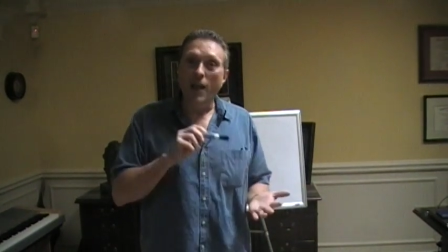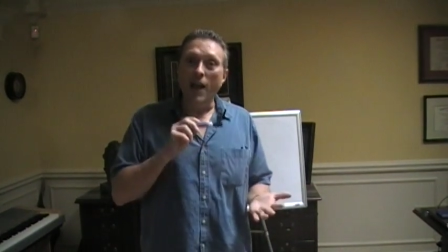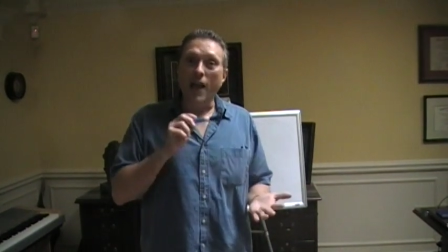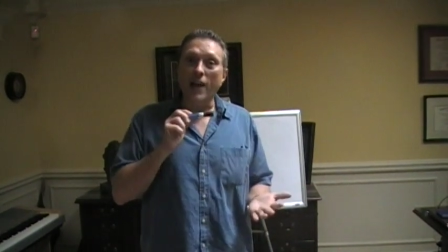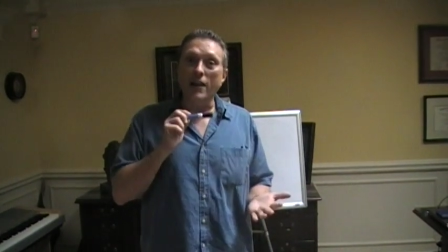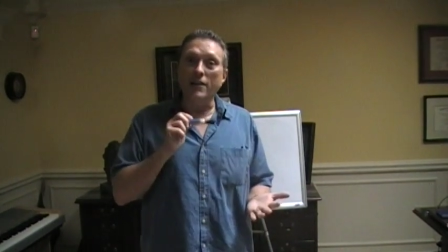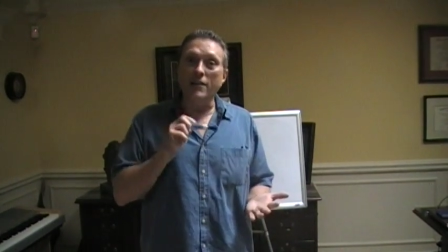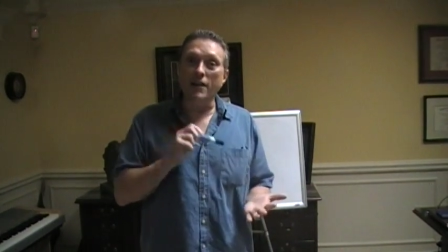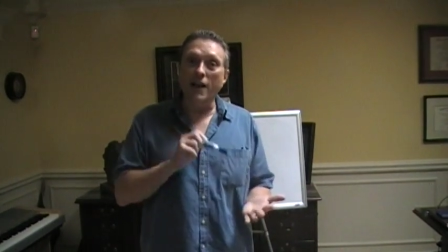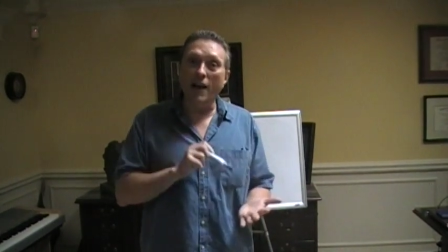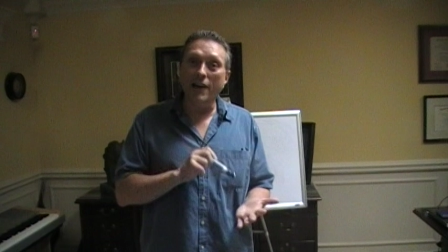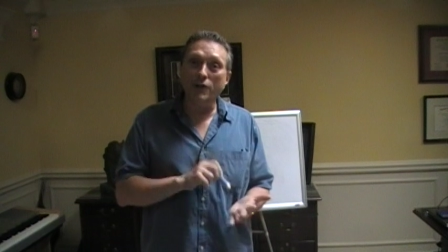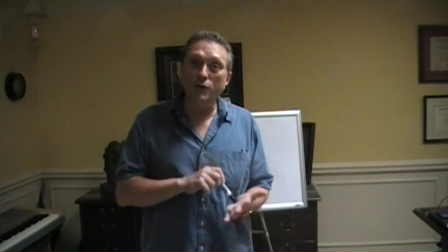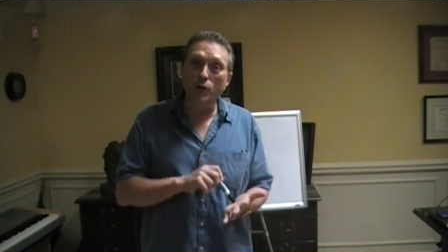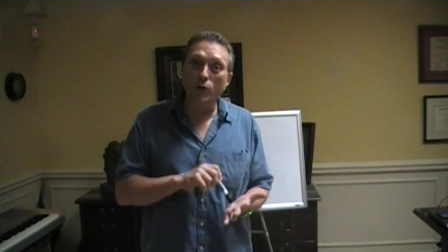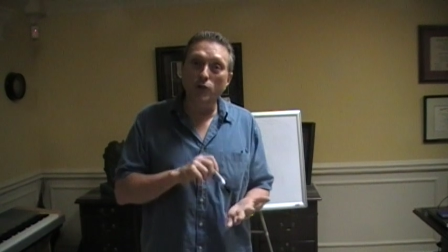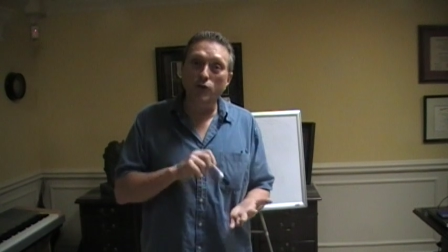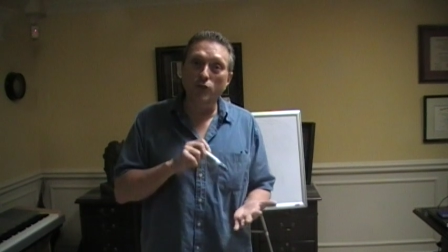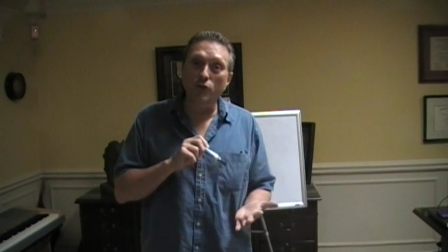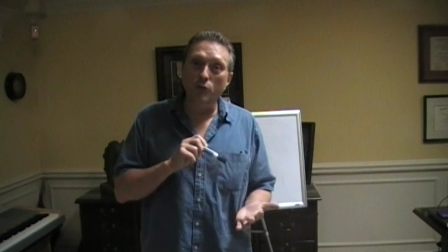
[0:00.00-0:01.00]
and
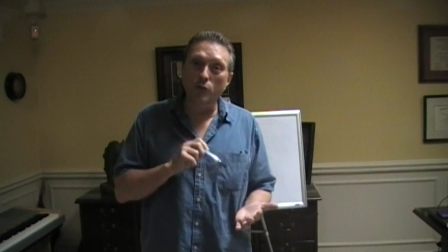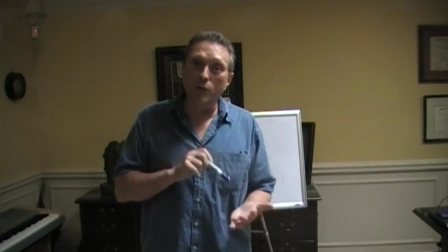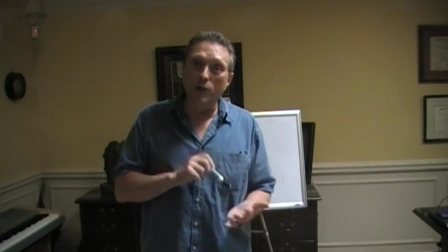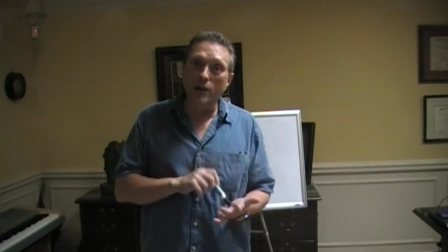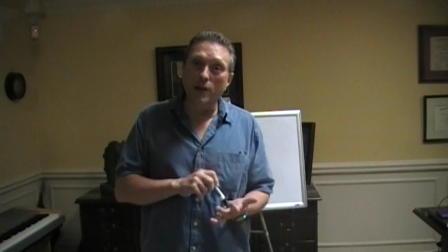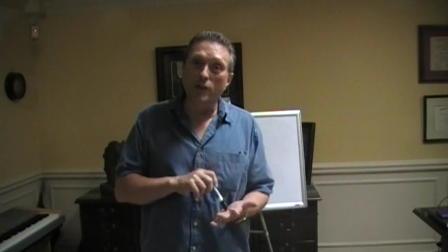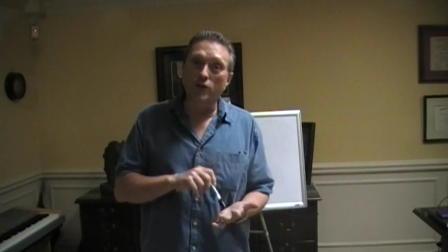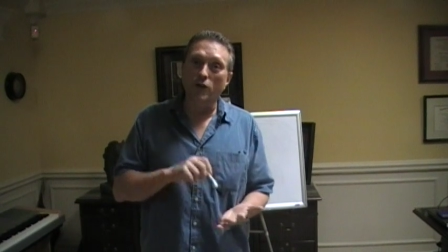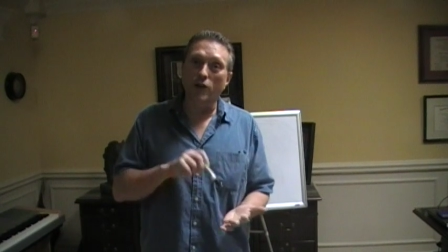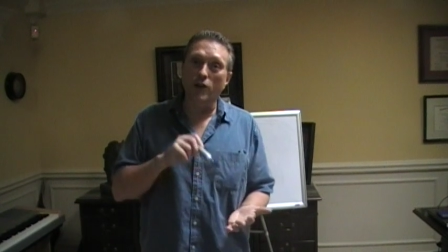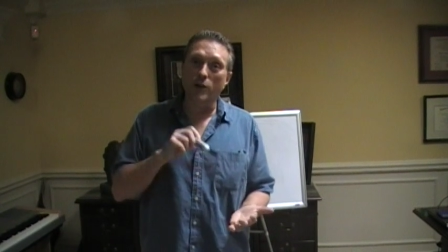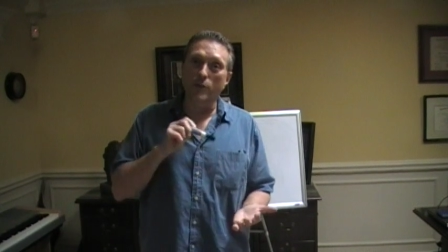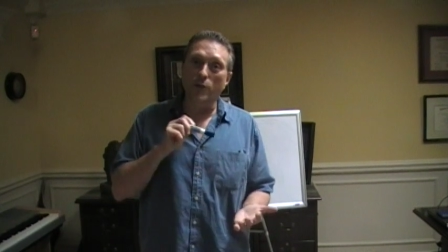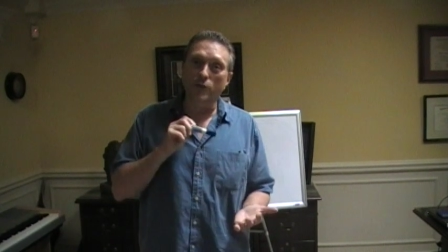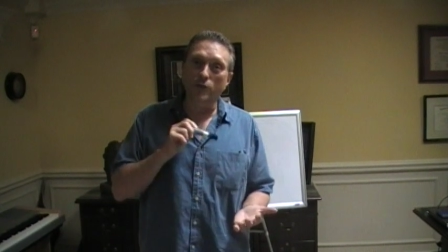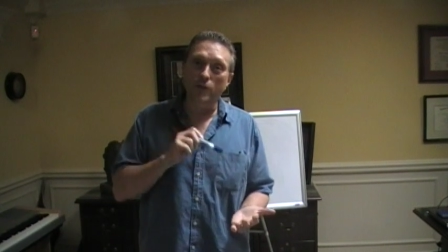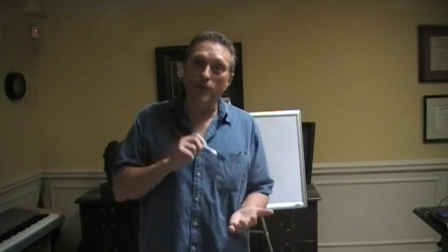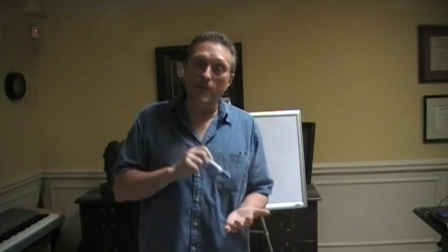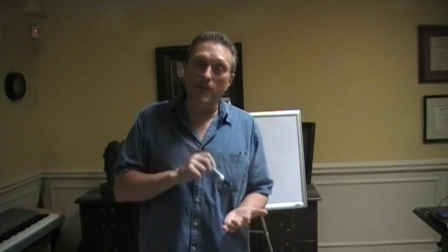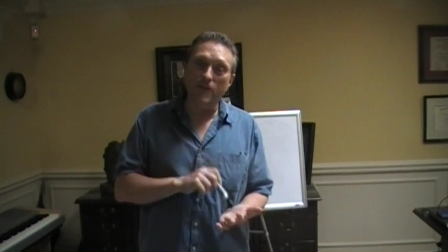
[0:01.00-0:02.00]
nitrosoureas are the
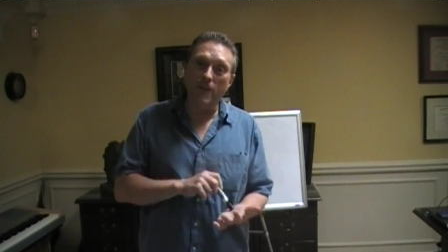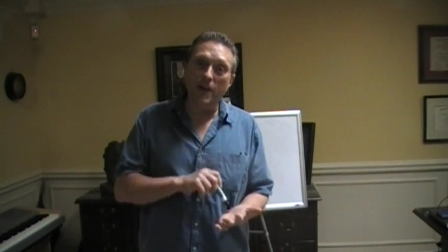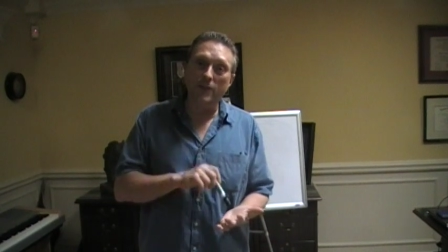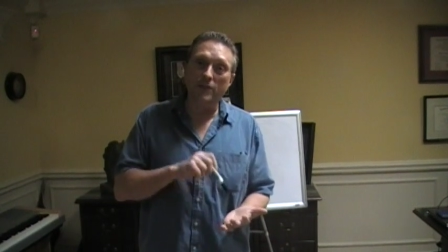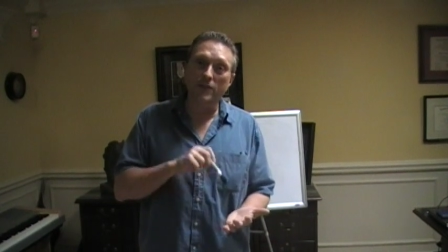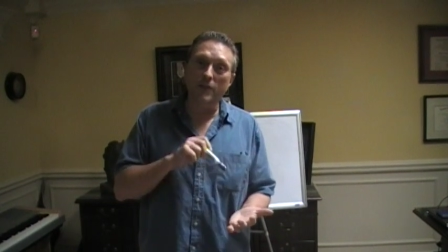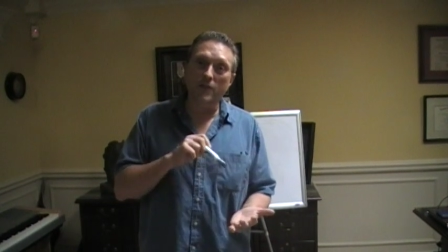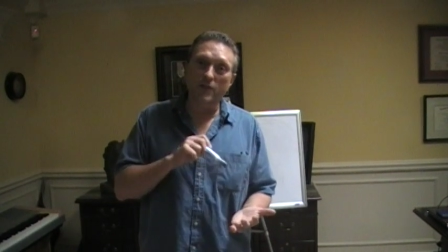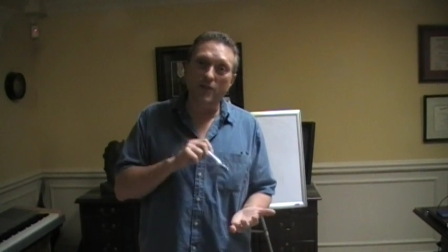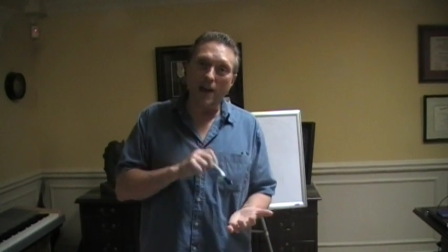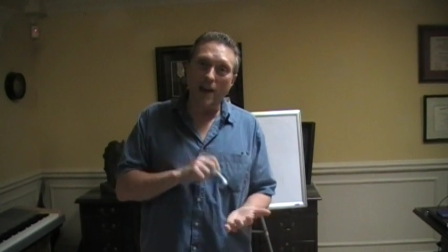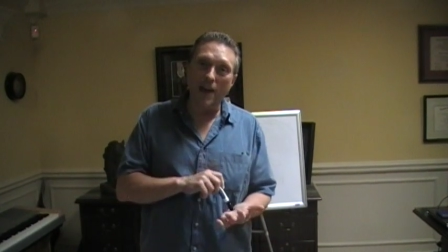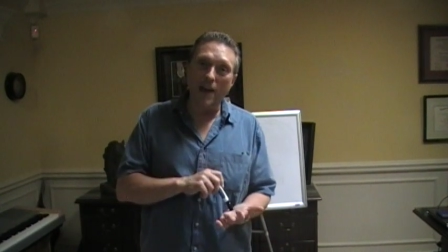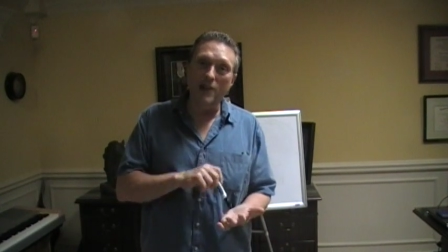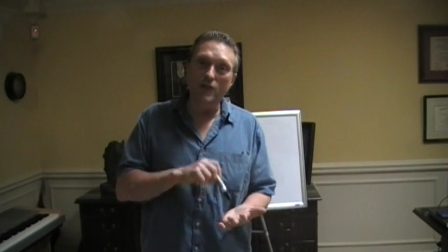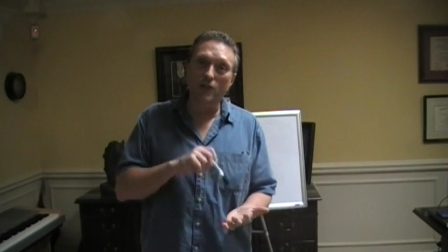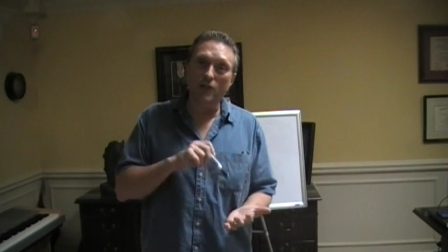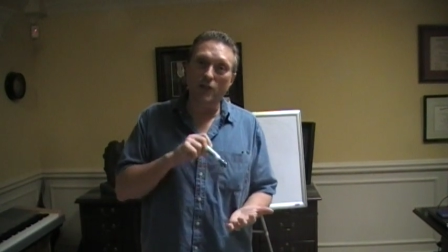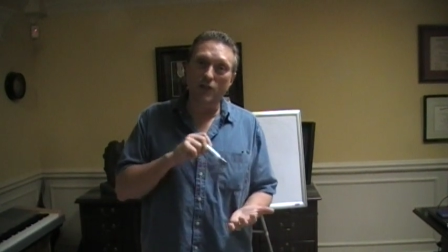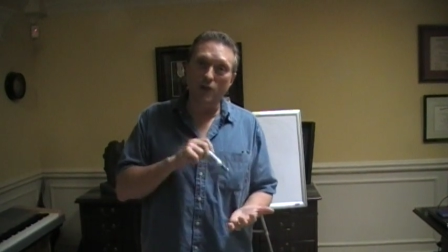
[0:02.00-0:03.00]
most effective
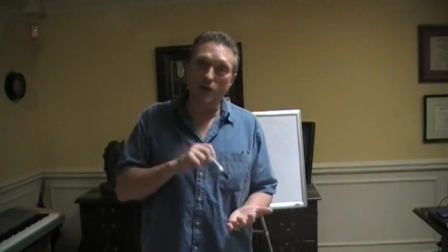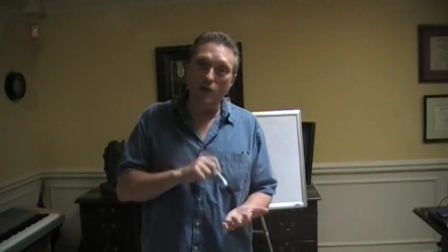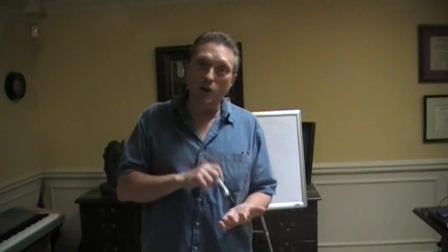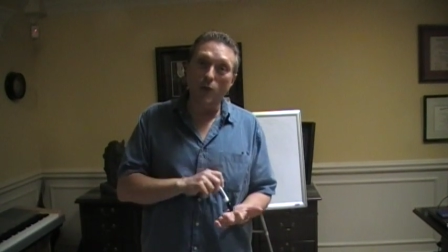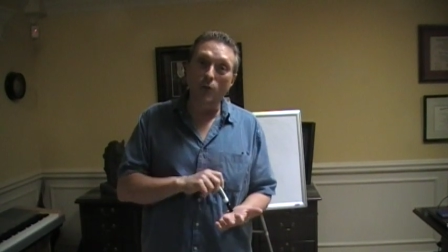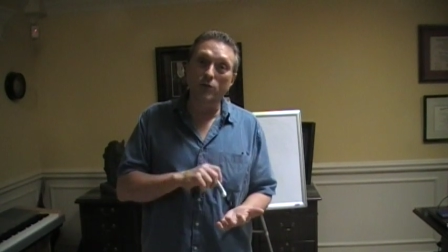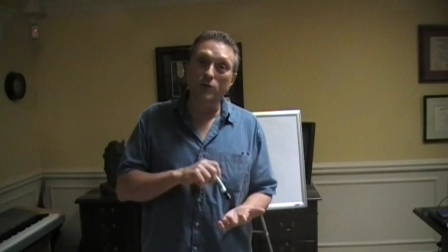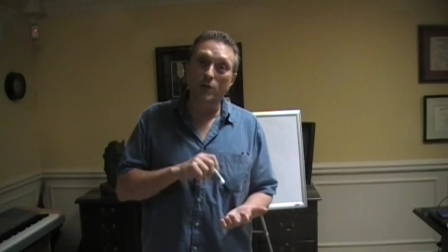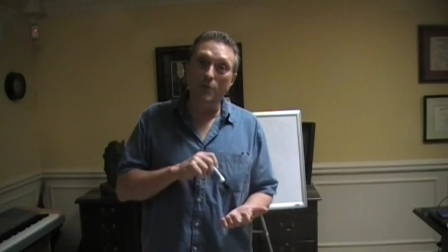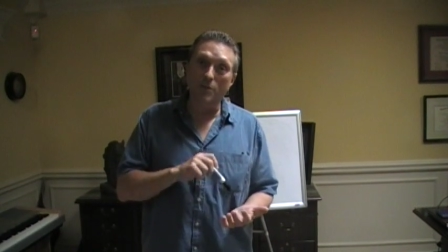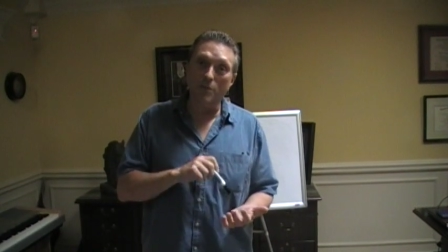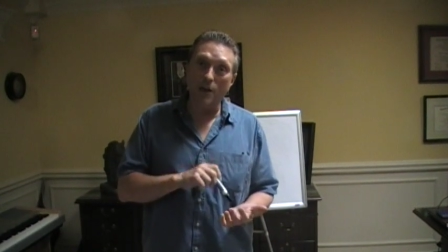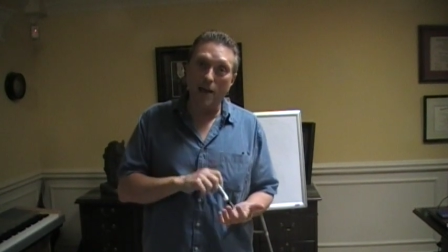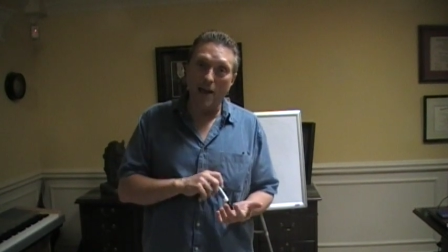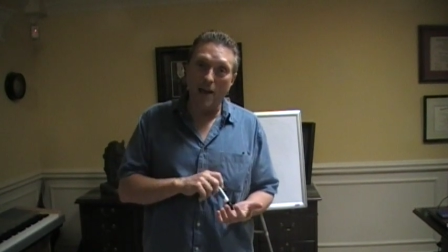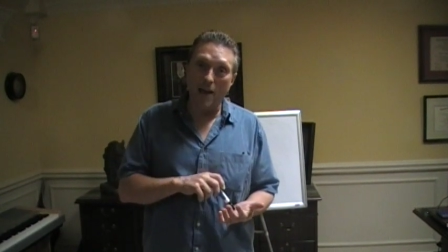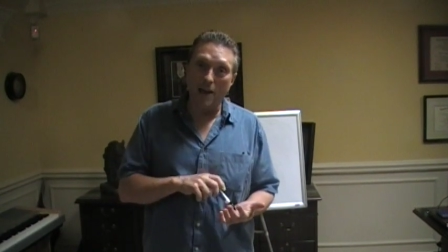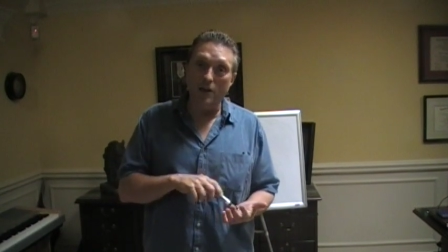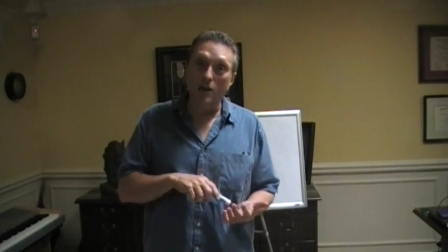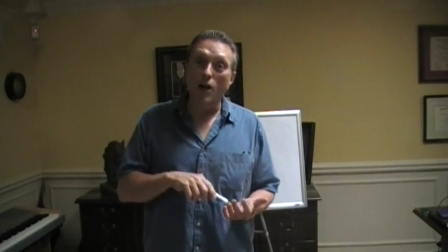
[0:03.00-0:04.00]
agent known to
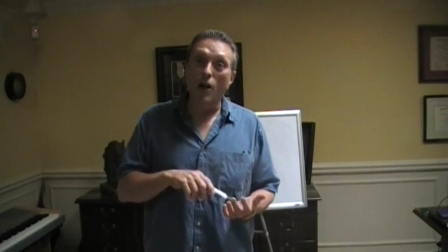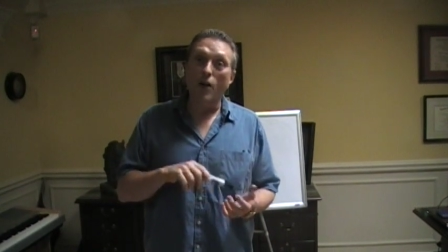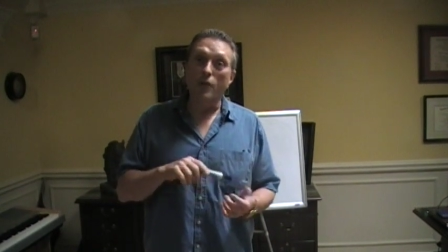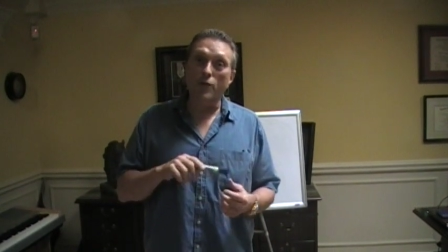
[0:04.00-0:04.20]
man